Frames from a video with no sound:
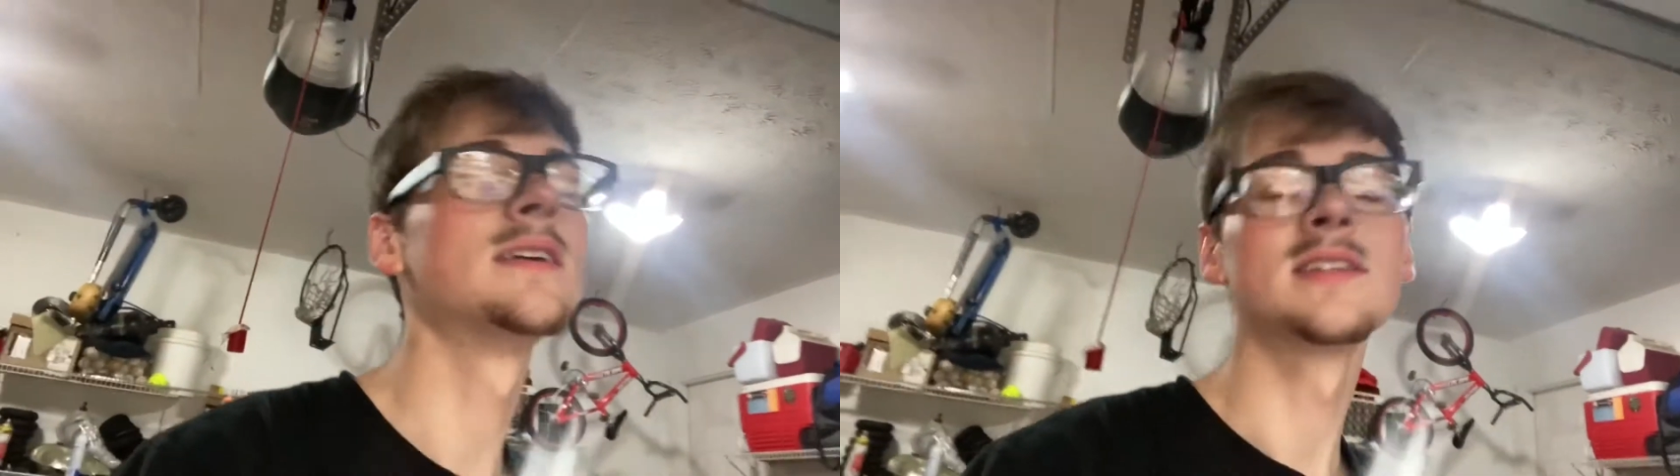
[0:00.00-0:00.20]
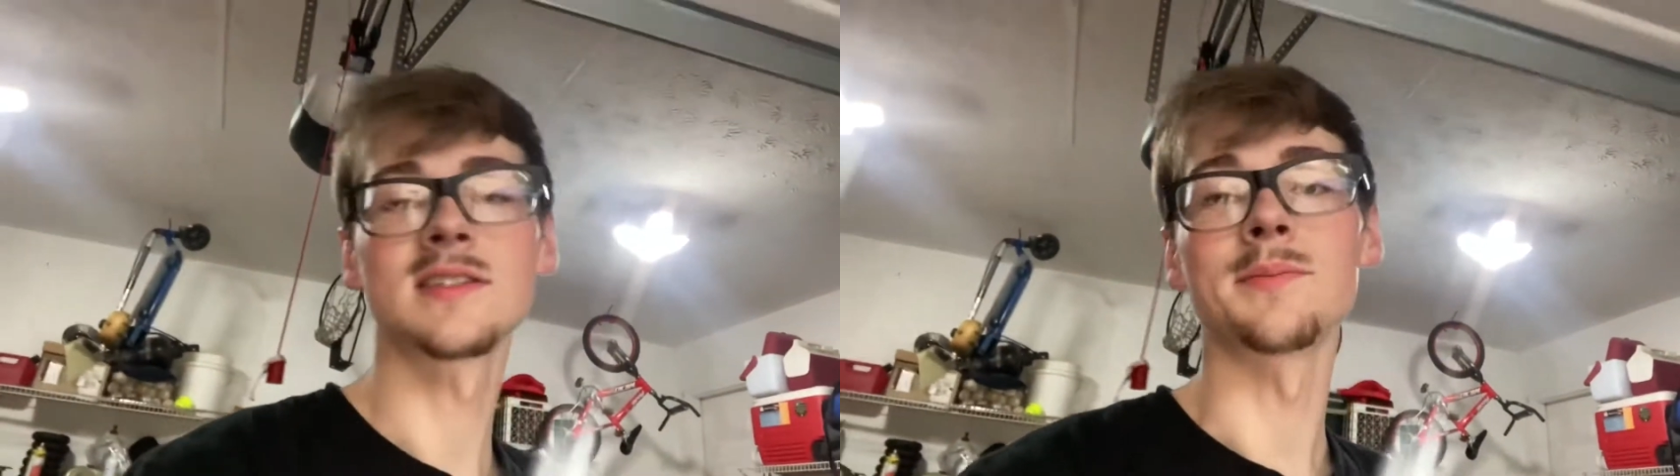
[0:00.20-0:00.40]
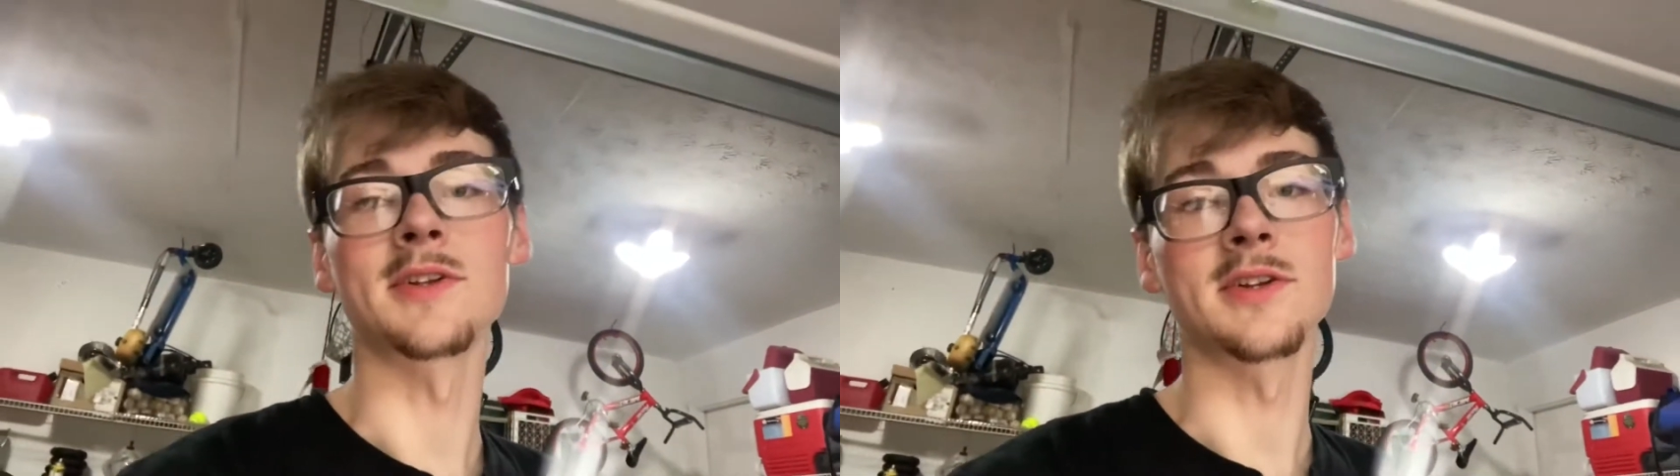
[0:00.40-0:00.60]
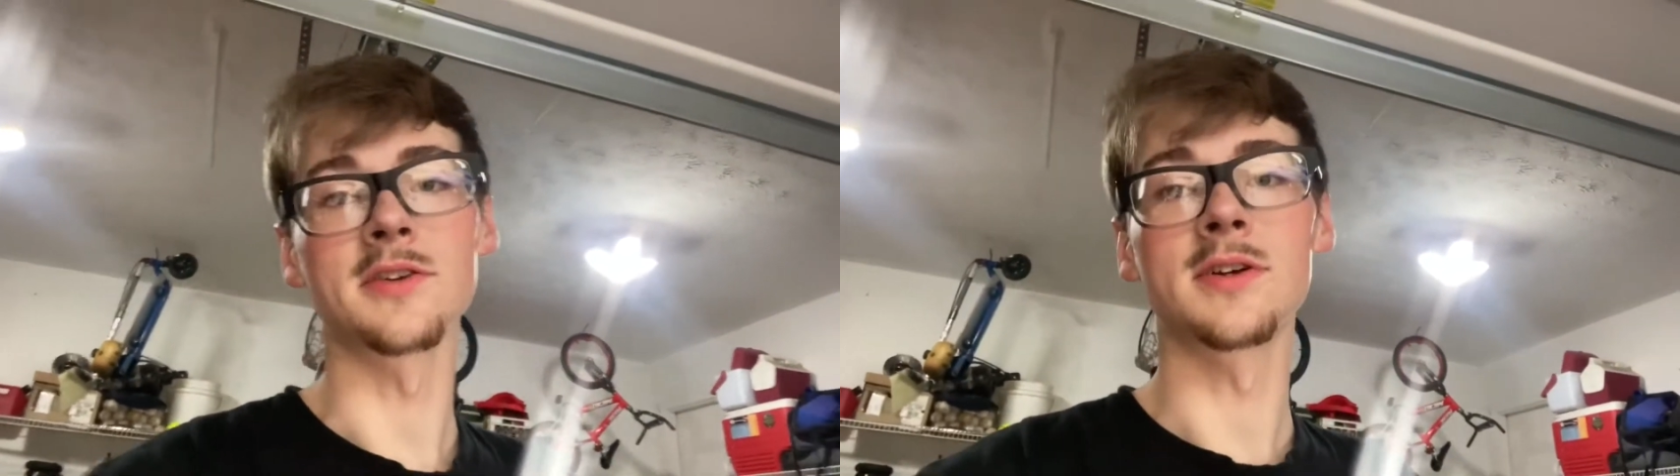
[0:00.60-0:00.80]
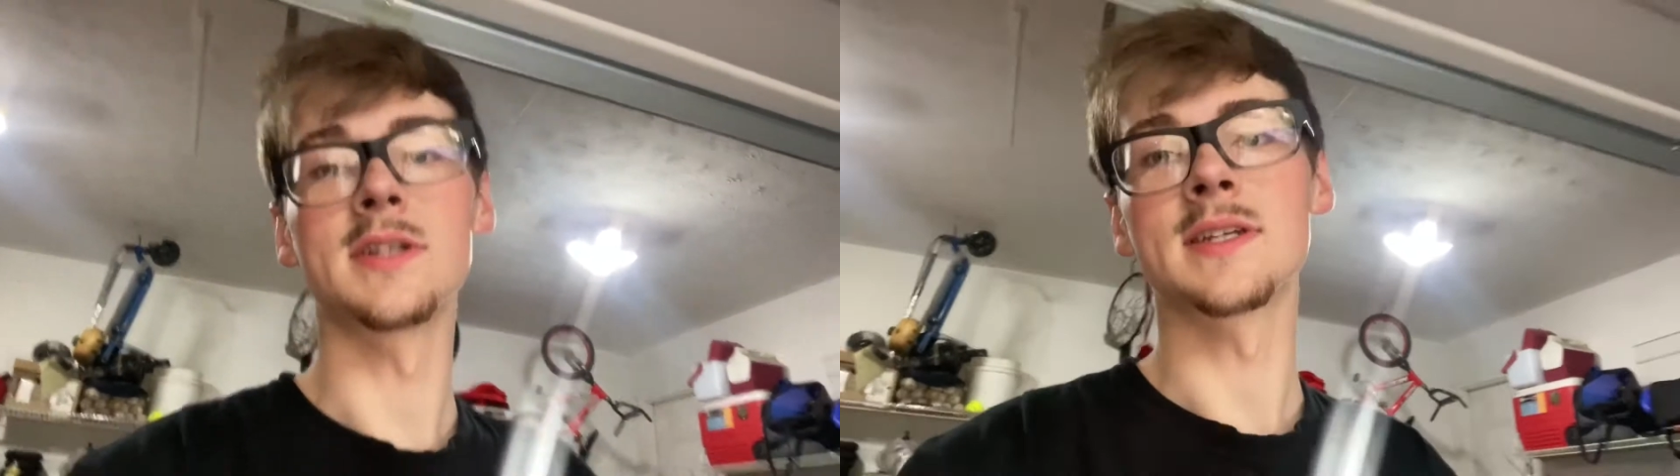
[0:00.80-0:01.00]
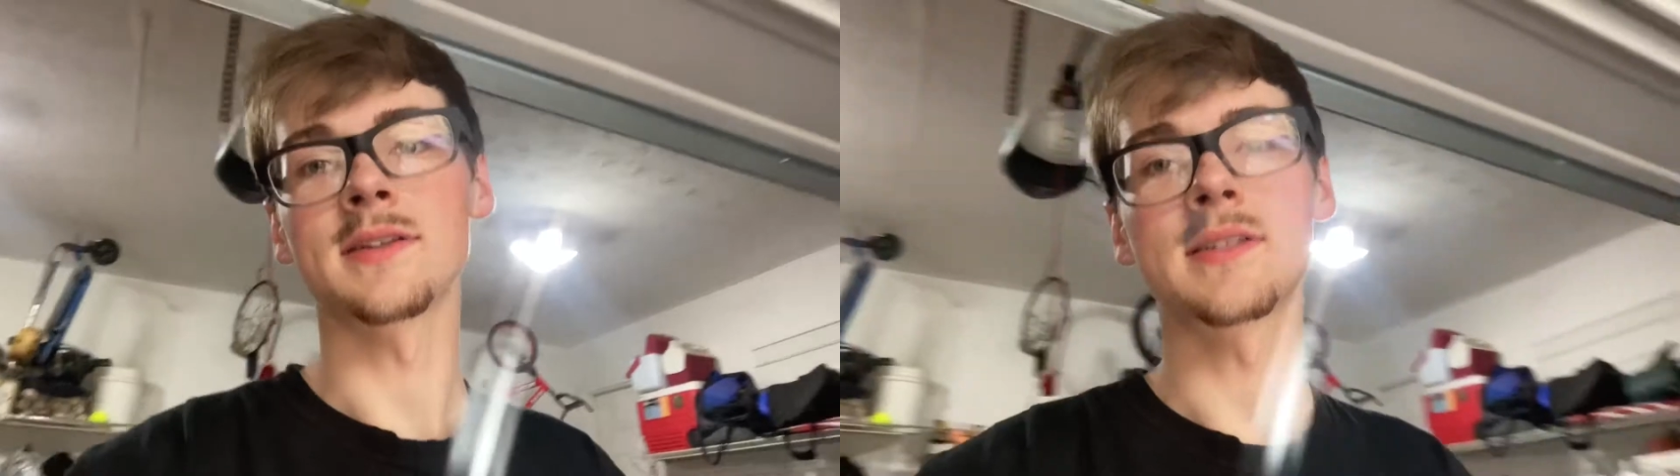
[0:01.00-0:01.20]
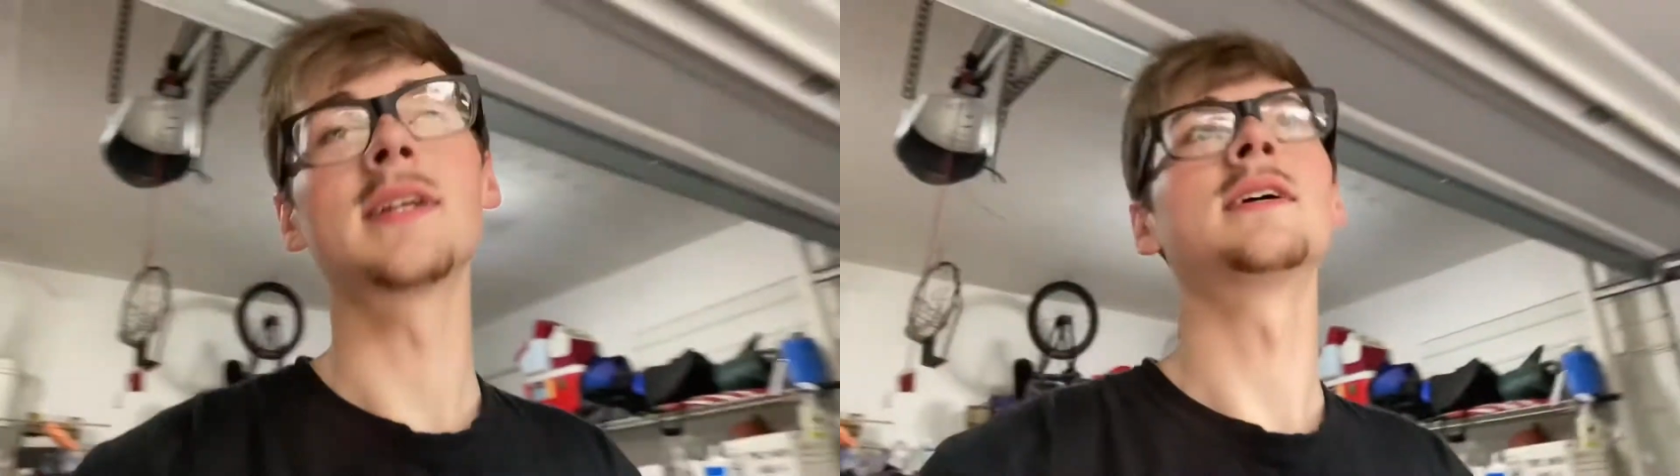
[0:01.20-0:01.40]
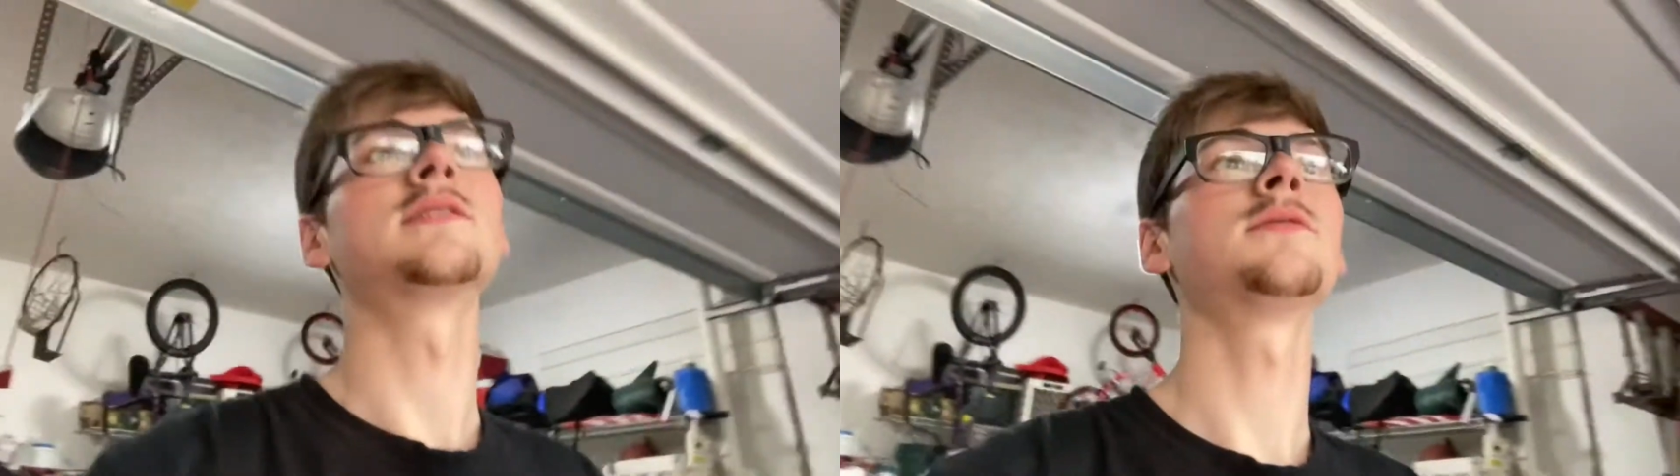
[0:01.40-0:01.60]
something degrees out
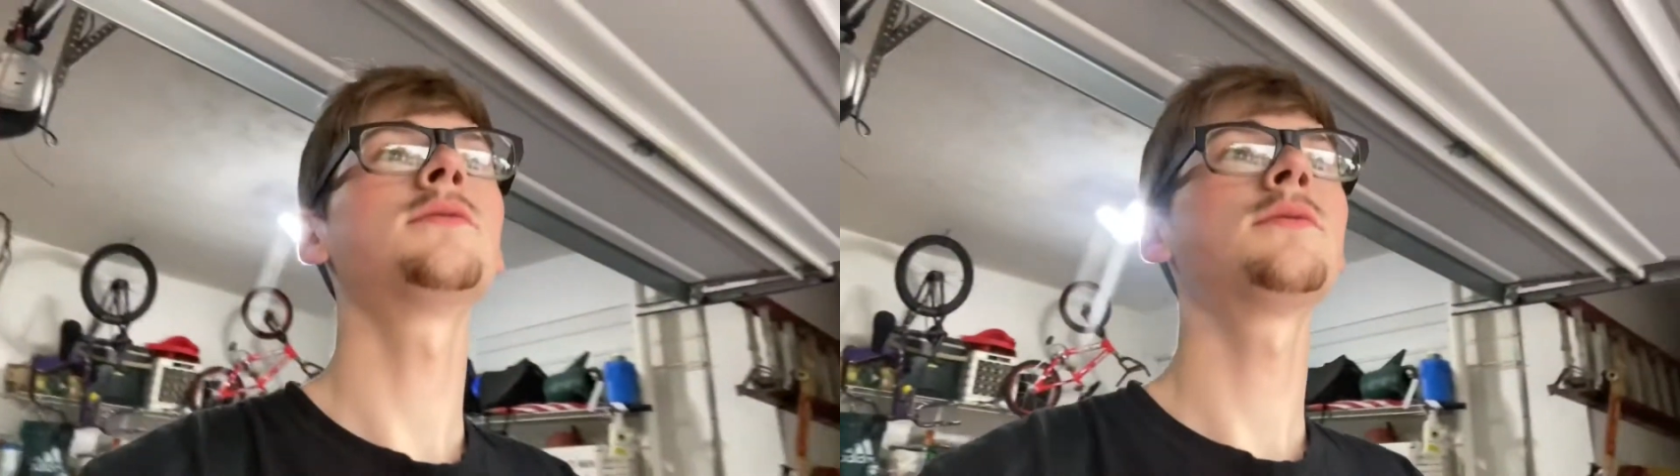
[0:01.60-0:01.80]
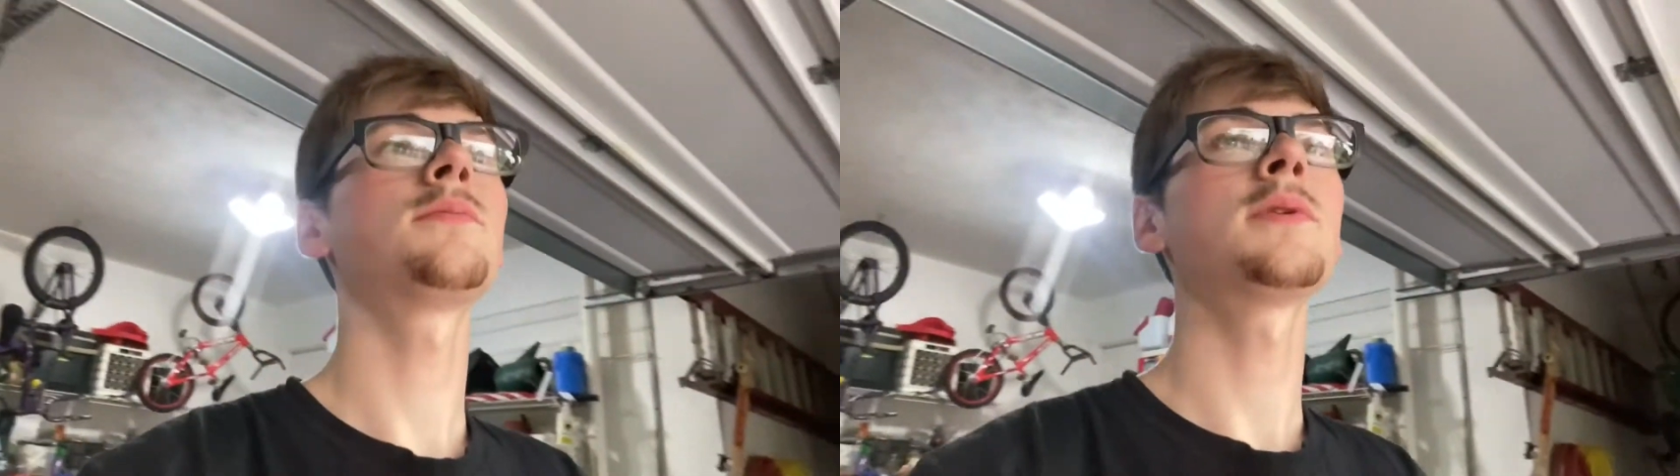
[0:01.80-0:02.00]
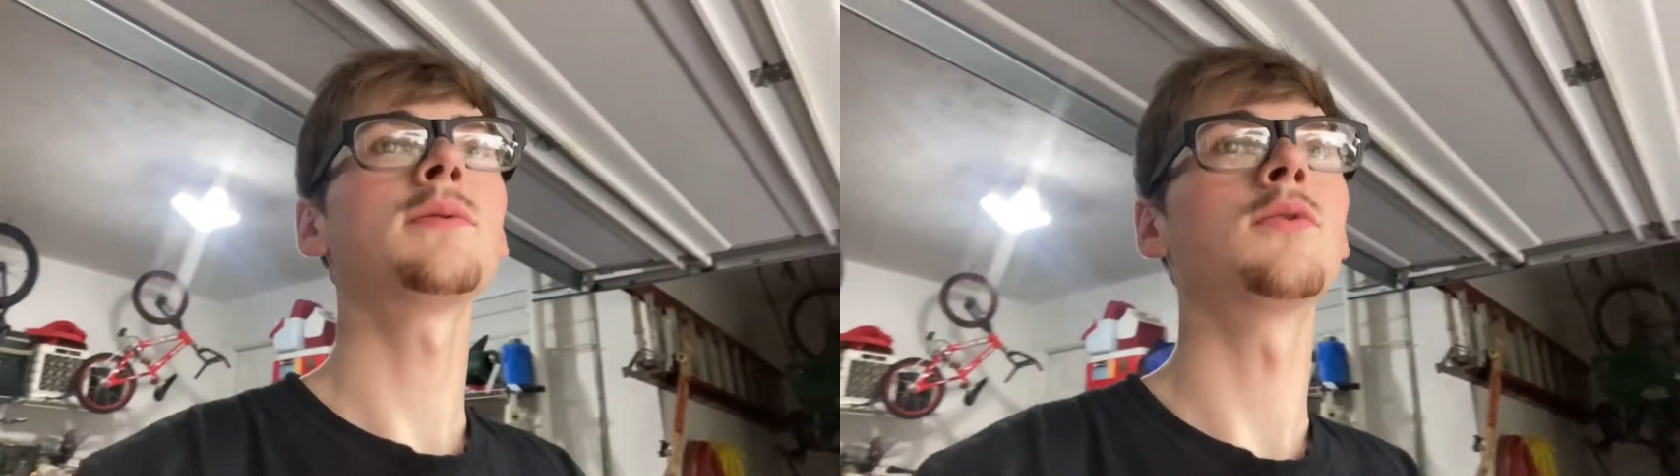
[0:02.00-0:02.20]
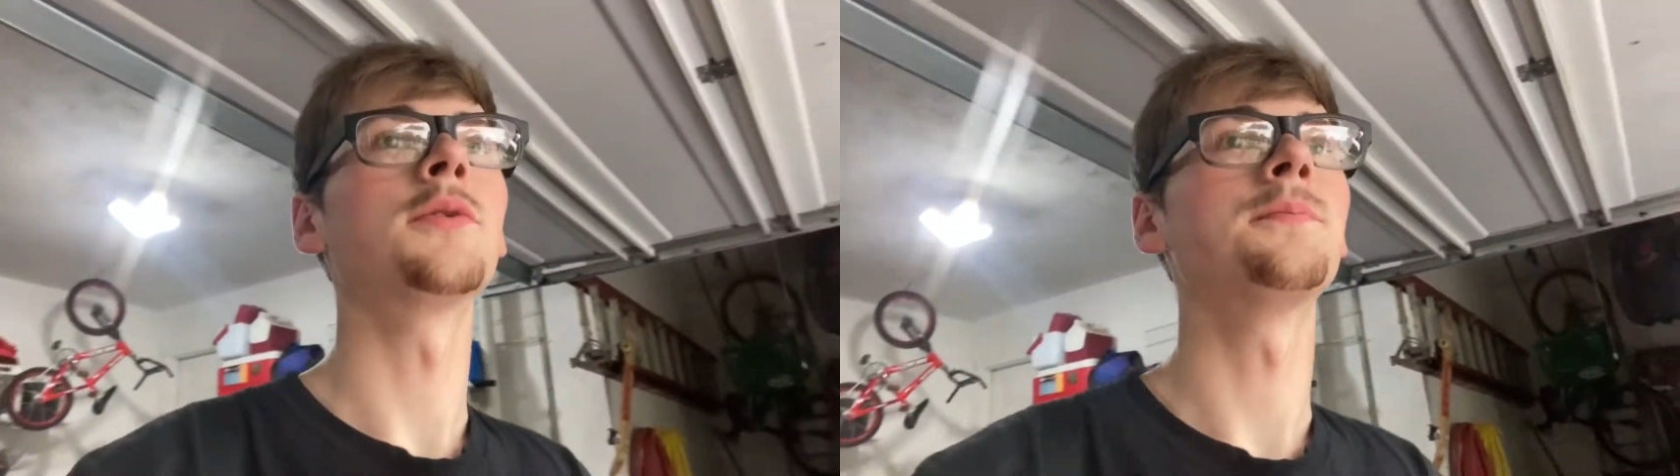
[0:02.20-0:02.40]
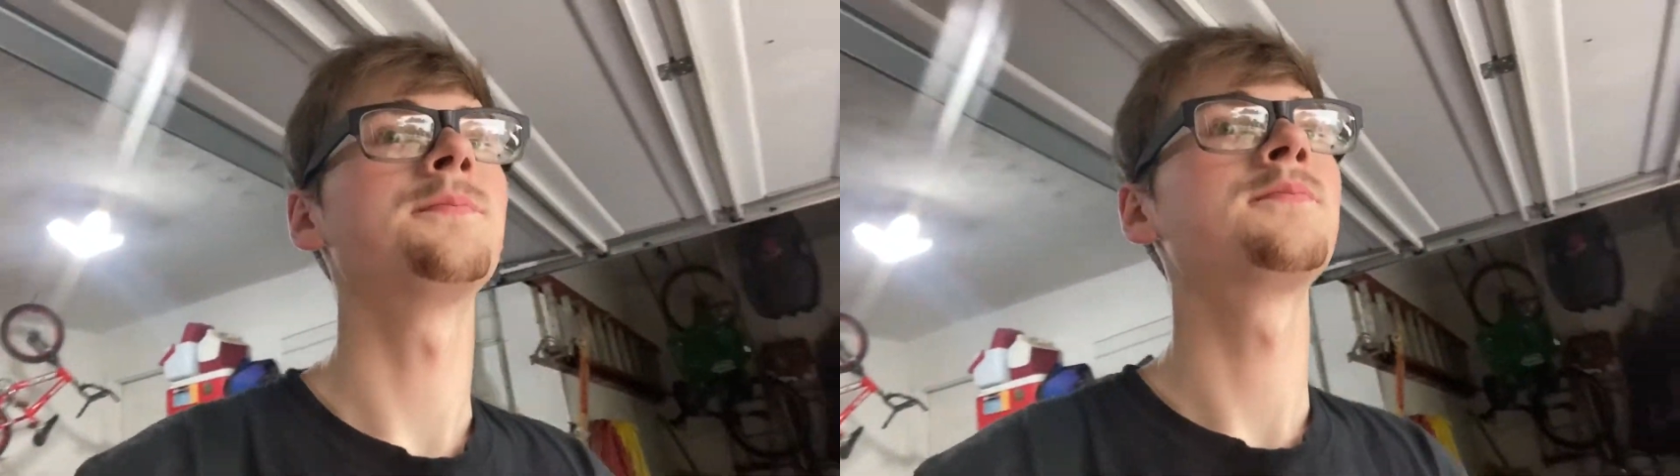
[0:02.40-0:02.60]
today so it was pretty warm